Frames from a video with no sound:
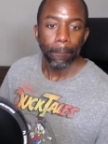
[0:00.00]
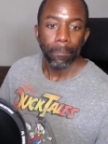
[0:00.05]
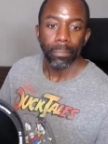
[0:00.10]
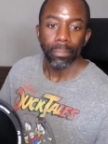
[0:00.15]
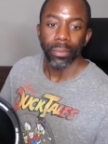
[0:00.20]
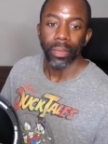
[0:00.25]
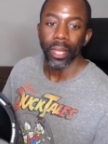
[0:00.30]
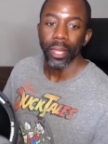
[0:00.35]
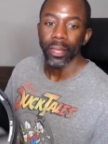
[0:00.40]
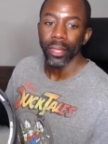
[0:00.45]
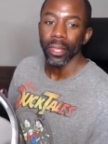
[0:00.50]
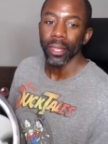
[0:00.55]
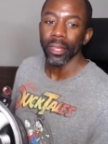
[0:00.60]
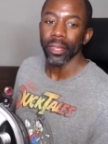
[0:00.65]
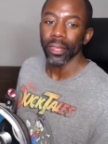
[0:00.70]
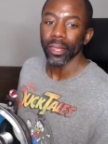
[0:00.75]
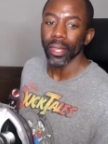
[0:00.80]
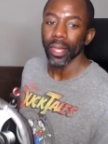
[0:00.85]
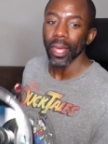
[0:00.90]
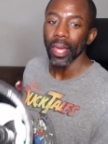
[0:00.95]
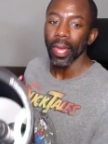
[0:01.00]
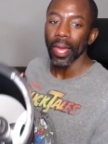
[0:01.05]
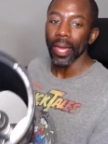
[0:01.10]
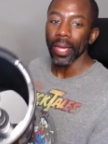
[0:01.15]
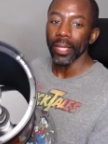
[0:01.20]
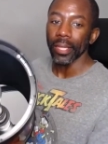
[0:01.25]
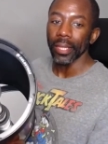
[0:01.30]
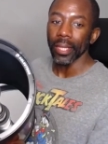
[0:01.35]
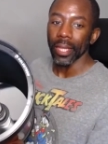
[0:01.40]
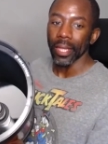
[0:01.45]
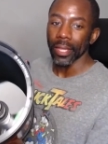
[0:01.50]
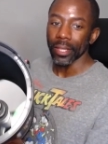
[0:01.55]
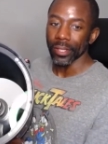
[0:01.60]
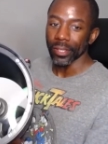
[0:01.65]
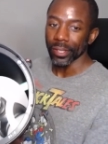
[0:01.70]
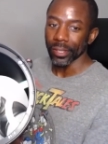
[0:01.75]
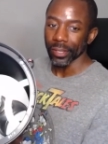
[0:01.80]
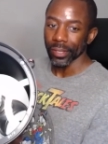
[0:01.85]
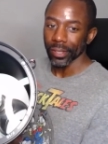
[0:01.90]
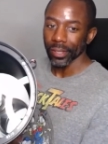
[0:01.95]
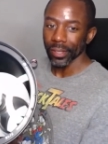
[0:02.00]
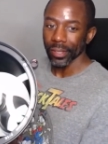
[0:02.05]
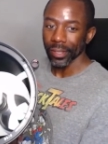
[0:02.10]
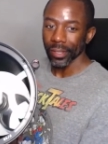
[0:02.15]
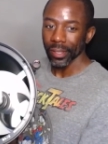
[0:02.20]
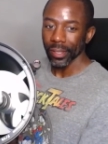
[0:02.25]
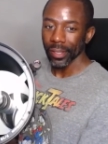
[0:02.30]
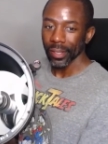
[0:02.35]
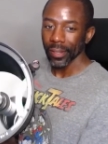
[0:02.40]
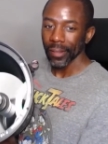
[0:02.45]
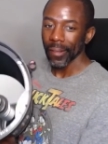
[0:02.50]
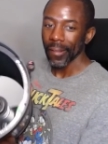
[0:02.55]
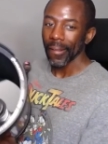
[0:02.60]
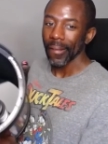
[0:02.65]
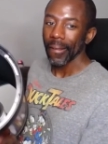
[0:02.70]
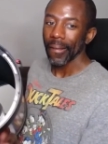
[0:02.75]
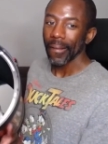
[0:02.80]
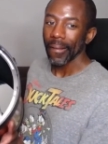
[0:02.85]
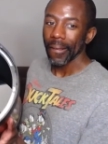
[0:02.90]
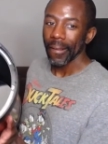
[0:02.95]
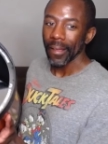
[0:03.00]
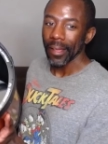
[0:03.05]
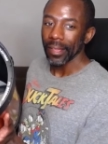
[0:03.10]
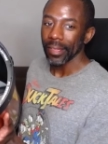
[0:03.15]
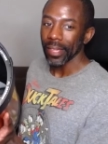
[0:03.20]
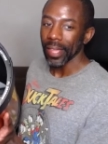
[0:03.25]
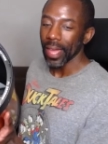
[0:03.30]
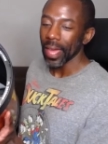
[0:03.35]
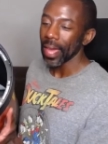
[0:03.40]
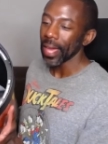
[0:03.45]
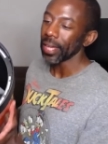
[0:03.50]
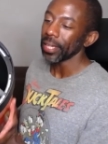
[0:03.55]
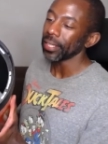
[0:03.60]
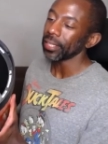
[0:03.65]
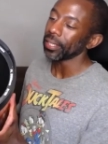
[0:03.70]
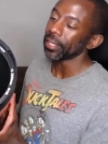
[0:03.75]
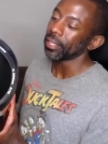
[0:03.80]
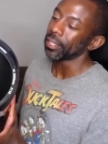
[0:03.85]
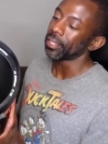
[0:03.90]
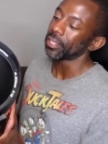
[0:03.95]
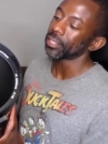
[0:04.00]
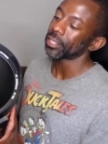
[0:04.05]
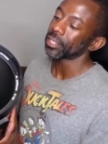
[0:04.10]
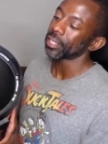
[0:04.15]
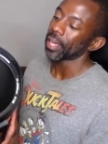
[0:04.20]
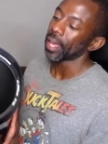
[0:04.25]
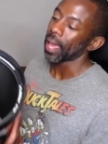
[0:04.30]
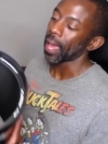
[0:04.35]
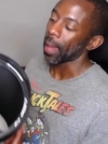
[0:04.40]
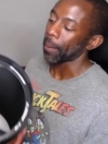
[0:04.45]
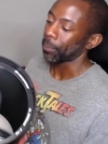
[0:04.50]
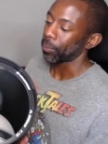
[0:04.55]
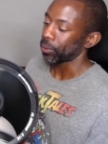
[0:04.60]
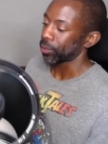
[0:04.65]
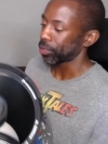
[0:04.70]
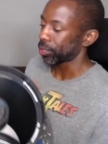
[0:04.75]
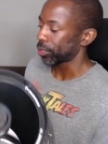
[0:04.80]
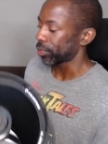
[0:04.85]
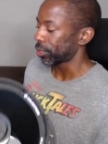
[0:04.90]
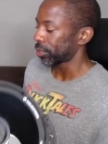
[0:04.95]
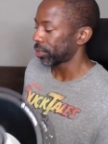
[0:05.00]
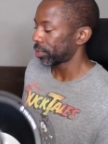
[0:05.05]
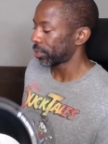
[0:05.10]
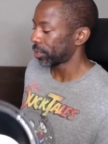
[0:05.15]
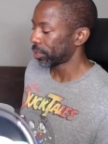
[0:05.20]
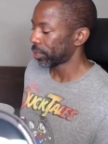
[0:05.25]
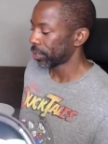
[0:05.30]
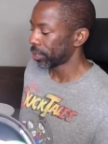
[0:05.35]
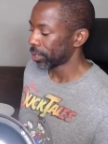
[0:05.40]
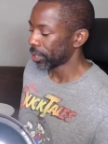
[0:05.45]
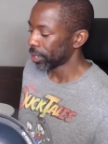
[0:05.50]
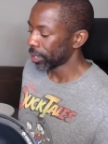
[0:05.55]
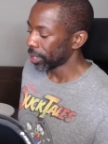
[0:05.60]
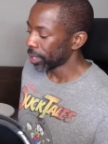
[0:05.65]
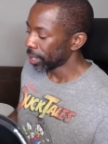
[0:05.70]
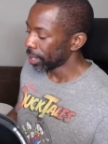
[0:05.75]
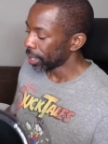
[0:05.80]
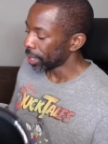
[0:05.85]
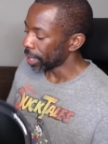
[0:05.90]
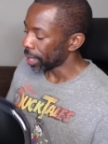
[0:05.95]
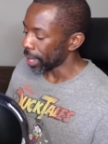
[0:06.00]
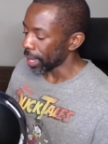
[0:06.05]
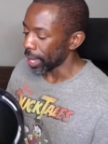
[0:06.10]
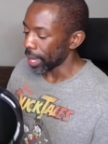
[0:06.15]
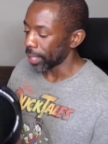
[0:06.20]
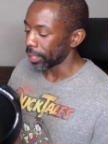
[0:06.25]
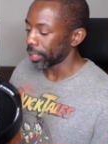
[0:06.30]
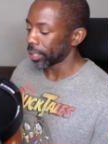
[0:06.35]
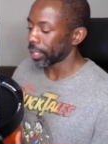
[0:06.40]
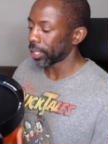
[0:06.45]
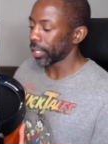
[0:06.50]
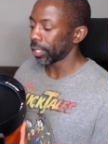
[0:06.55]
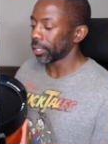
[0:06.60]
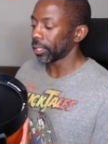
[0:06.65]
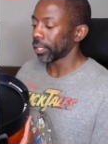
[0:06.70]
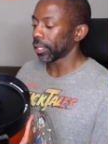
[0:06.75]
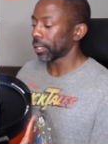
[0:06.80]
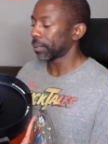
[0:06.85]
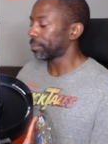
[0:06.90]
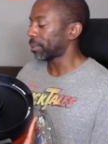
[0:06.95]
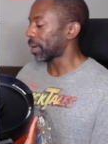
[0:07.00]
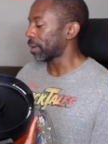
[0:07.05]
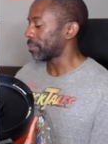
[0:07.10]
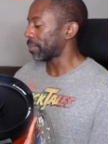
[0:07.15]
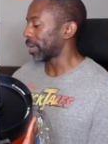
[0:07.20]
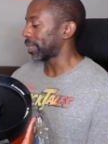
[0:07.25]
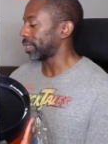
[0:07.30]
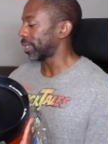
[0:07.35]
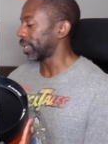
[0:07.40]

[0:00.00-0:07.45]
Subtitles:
this is 8 inches, an 8-inch aperture. And the good thing about my